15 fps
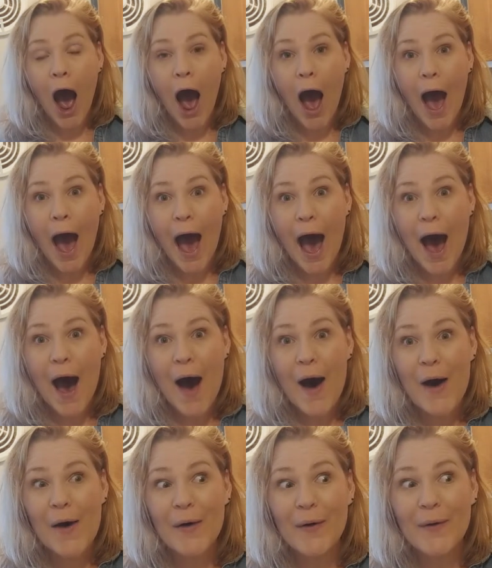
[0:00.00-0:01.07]

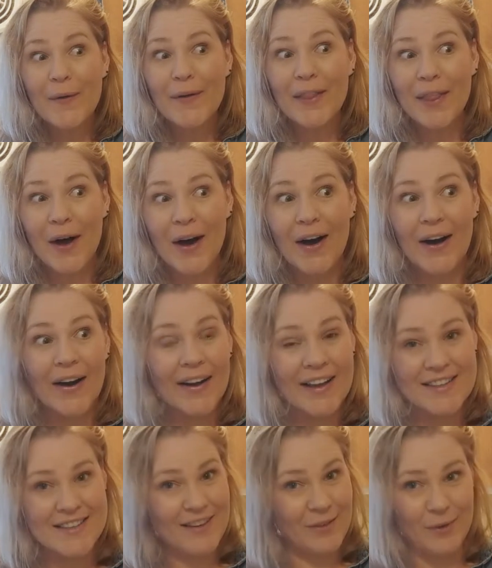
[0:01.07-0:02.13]
how long
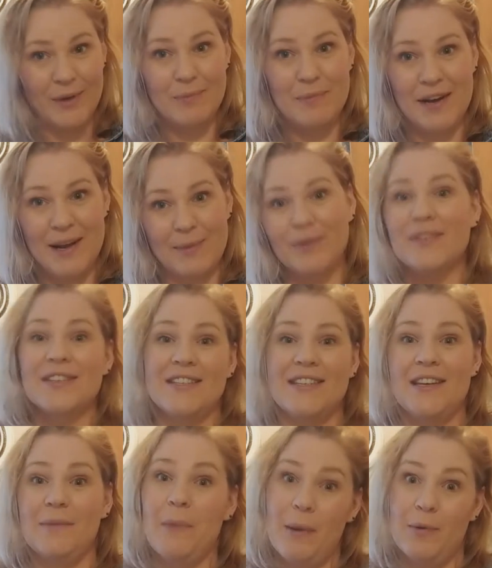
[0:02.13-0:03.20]
has everyone been able to see my